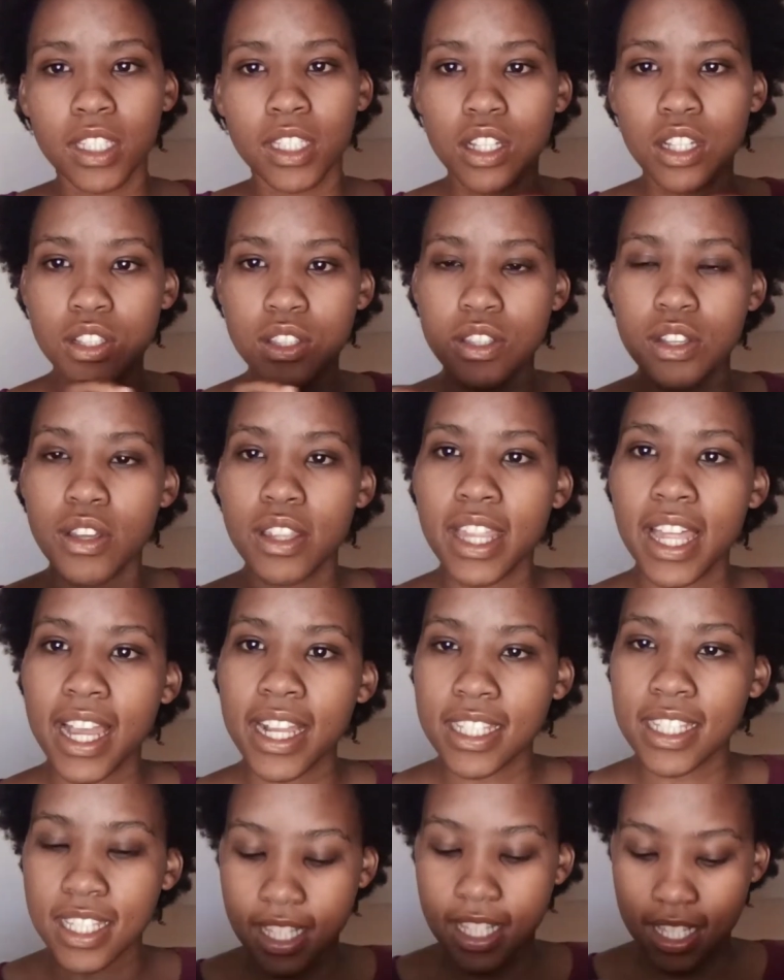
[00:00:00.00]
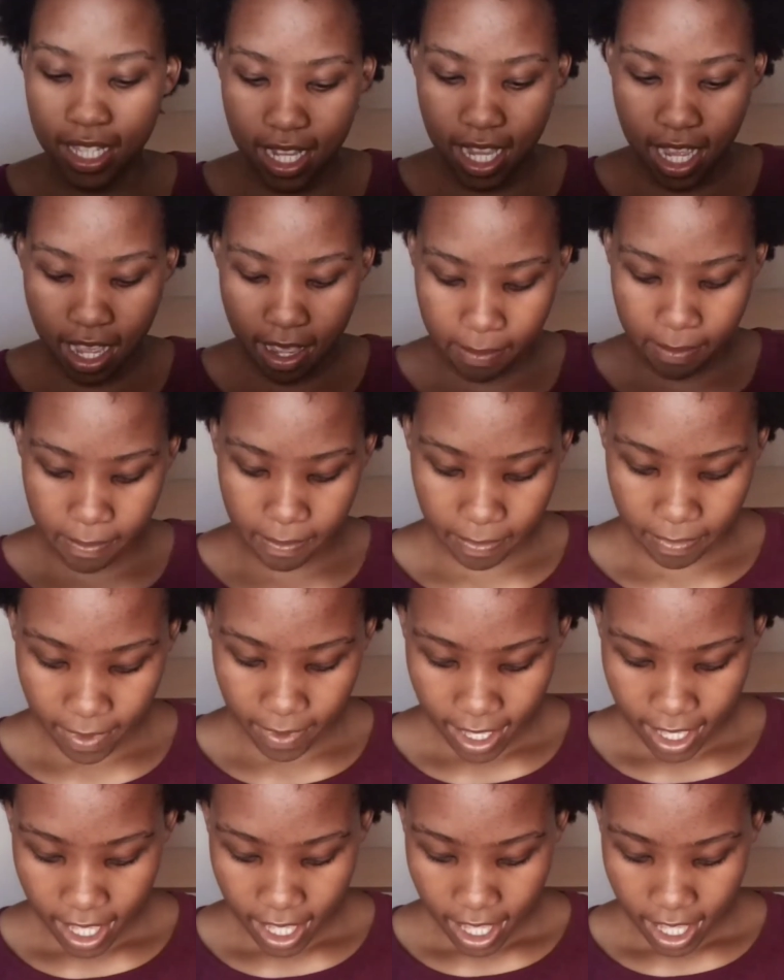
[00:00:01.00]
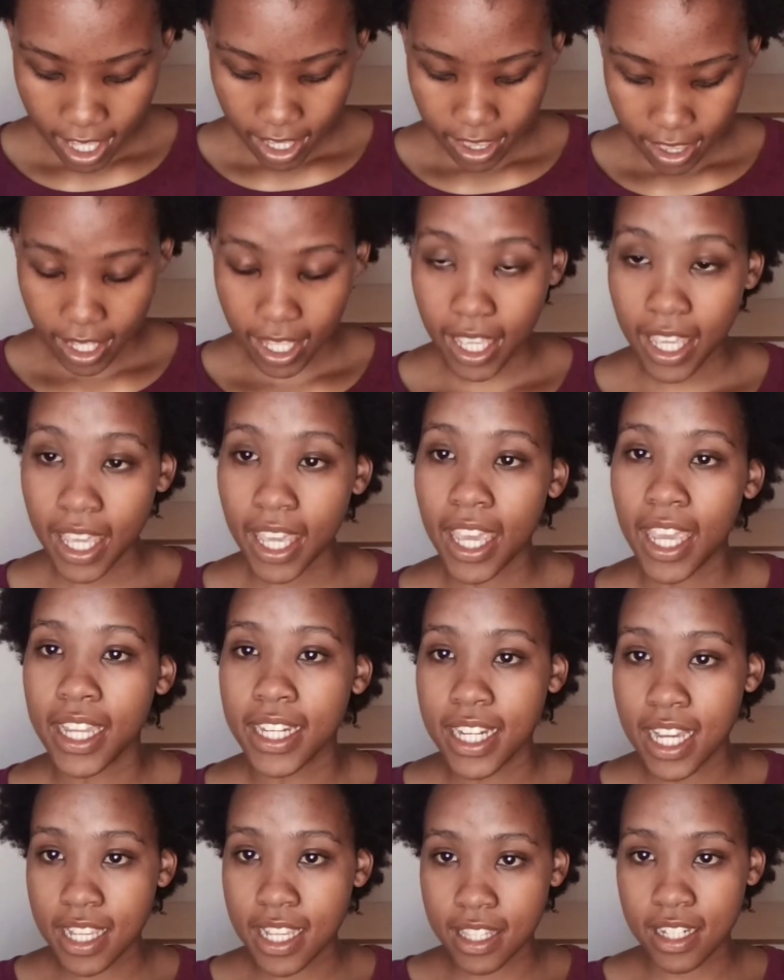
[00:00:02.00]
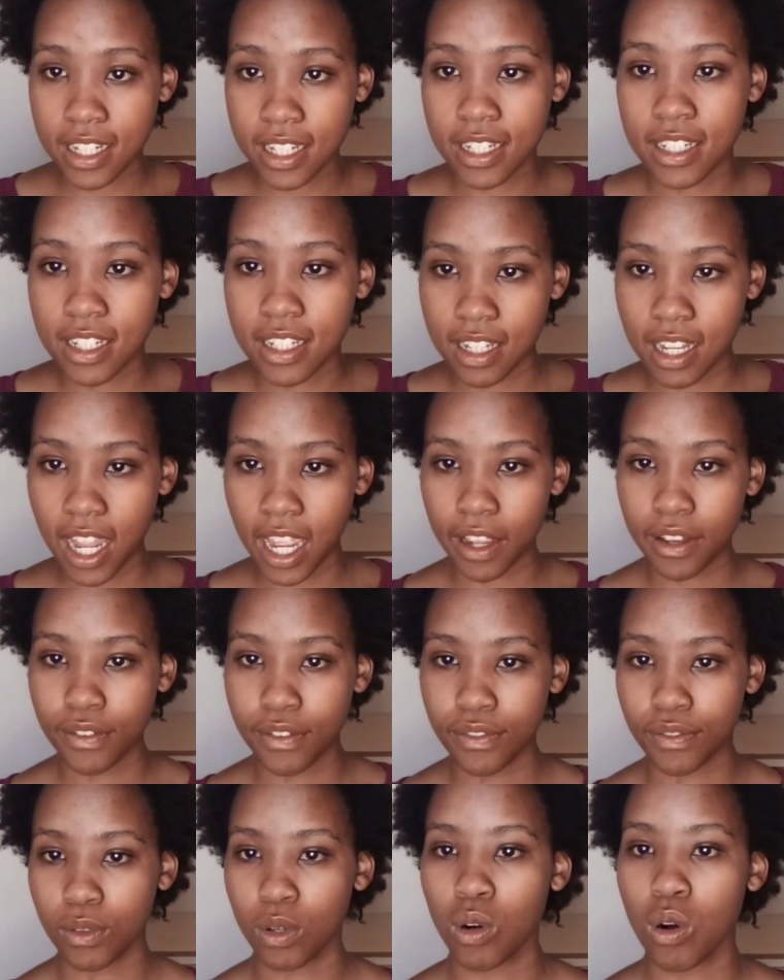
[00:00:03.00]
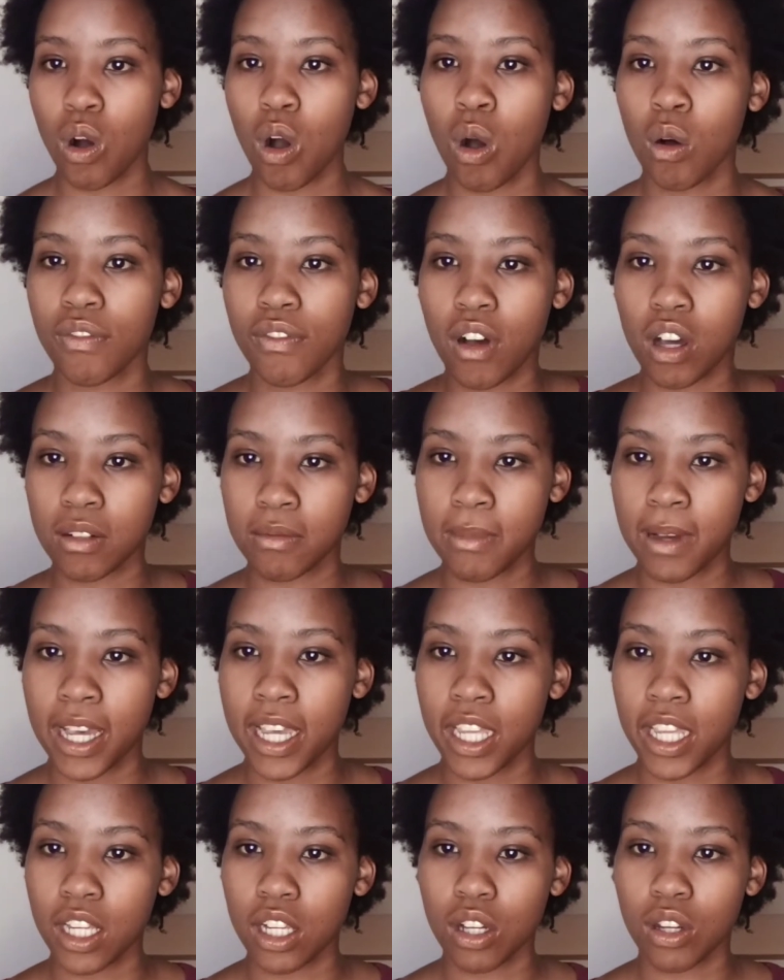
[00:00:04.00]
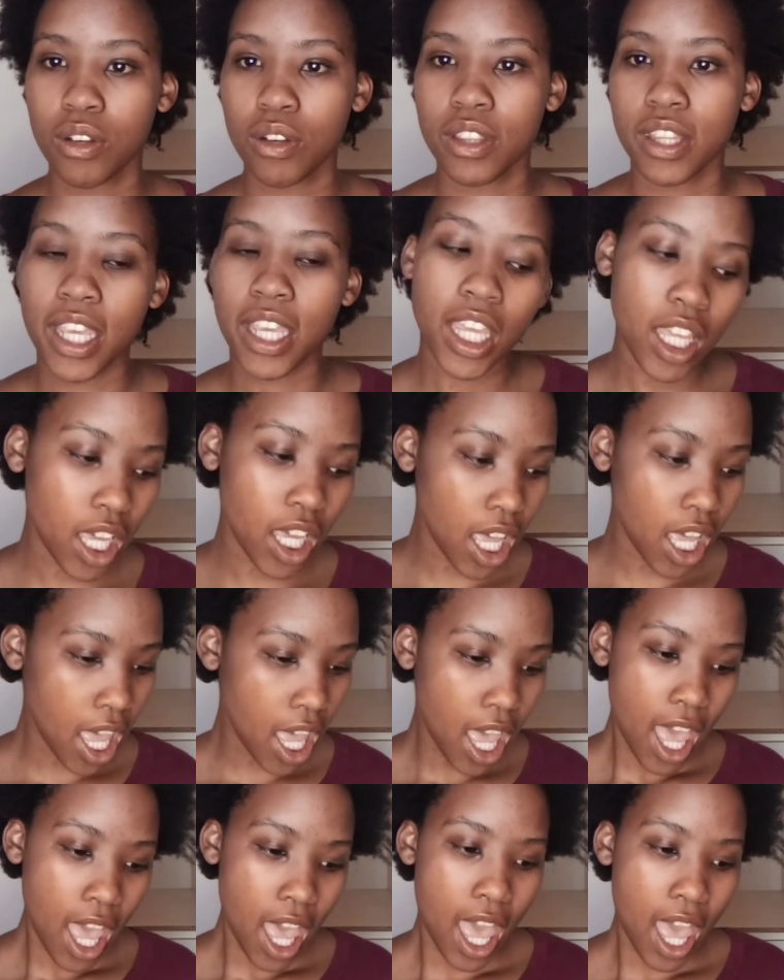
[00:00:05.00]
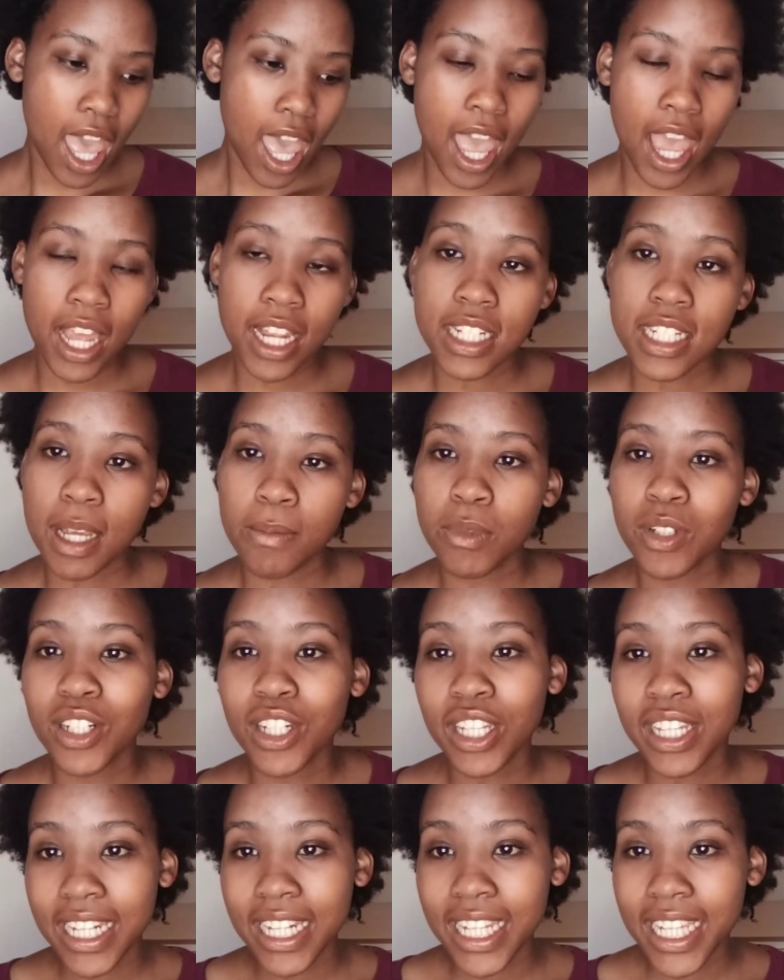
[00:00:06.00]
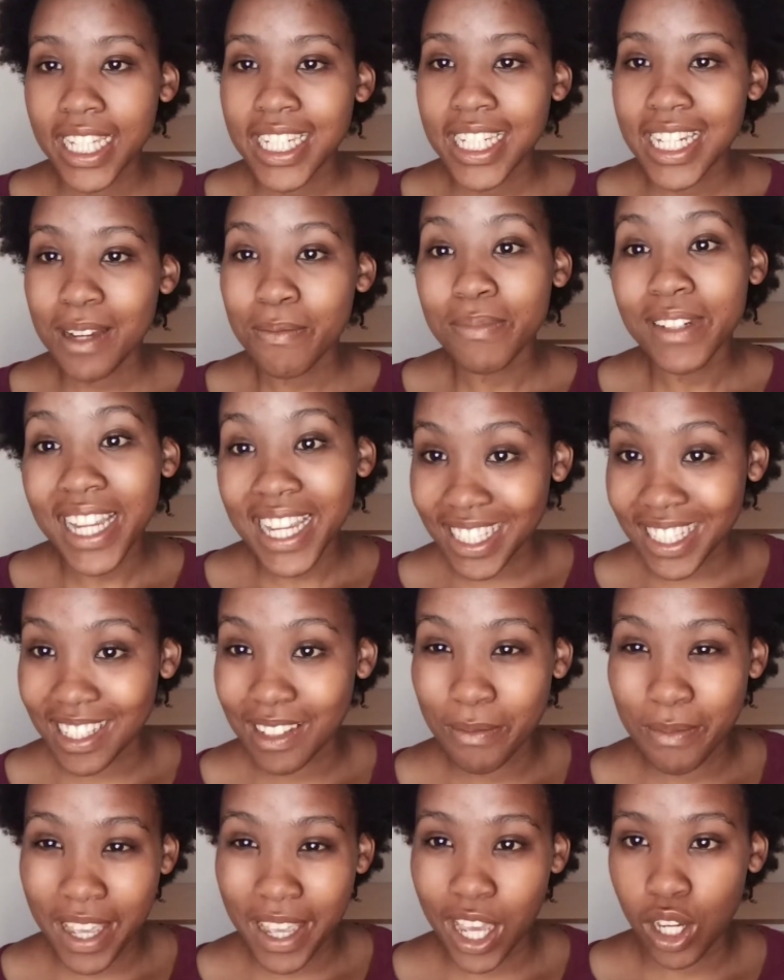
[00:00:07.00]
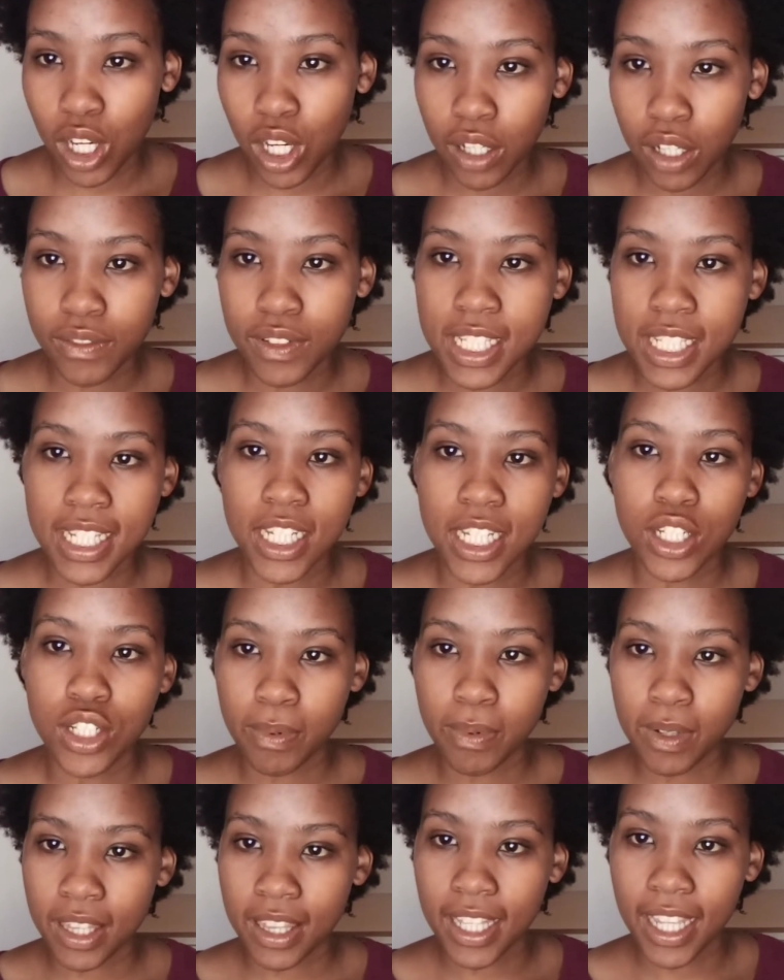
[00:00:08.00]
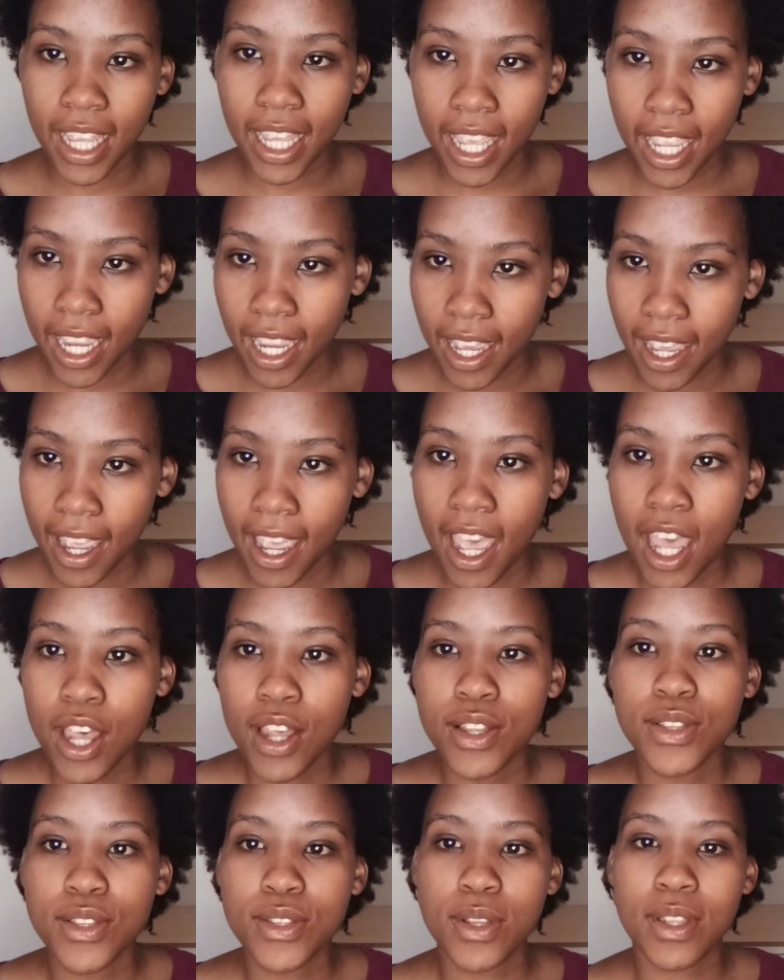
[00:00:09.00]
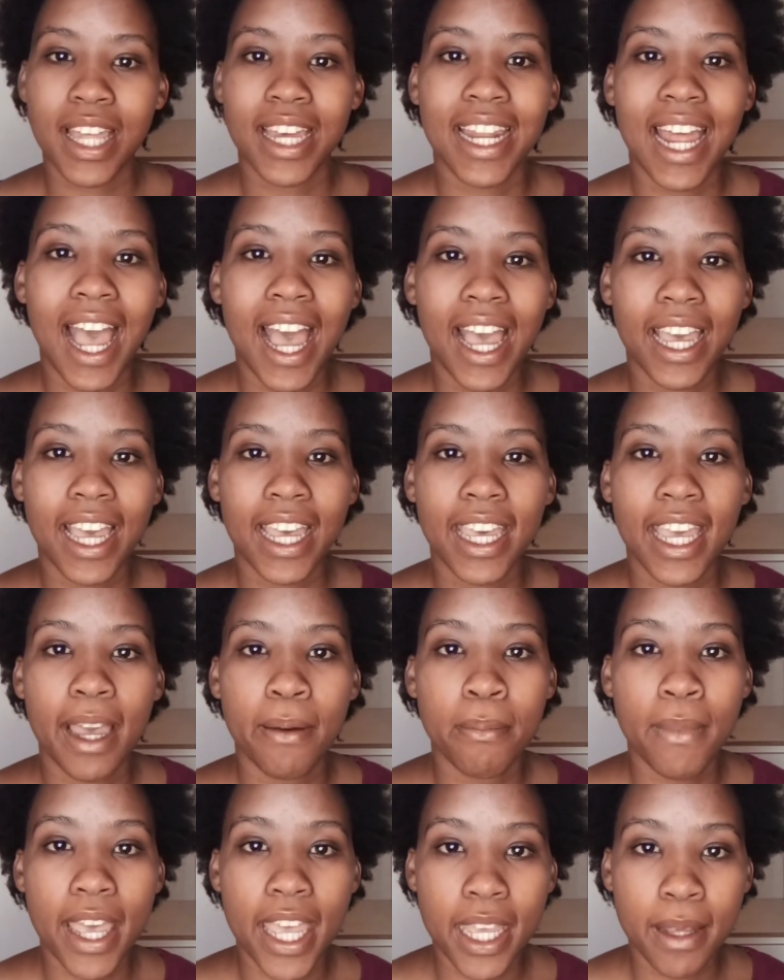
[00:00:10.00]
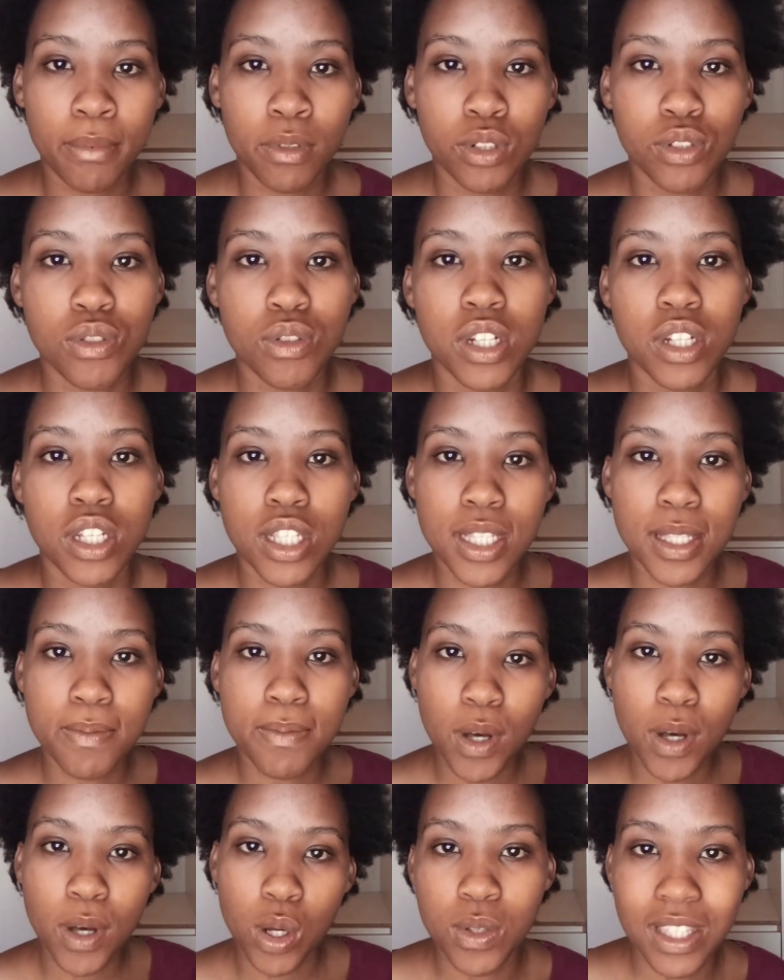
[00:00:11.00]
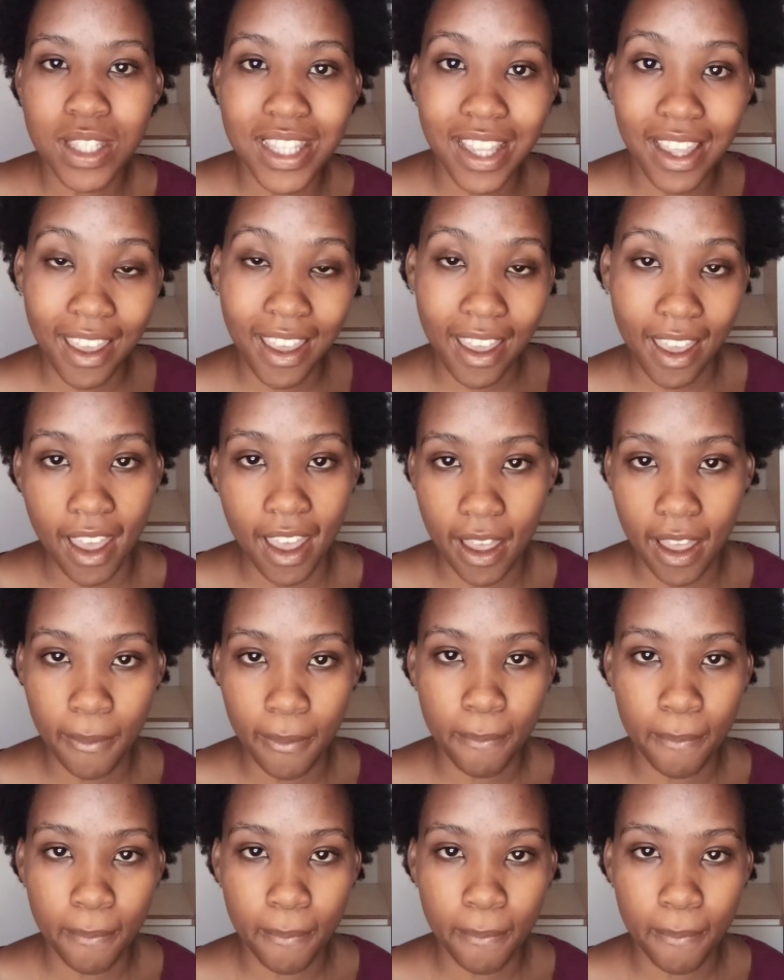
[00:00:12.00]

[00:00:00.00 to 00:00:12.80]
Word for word: so that um, the hair doesn't like fall off on my clothing. And I'm going to need a plastic bag, obviously, to put the hair so that I am able to dispose the hair.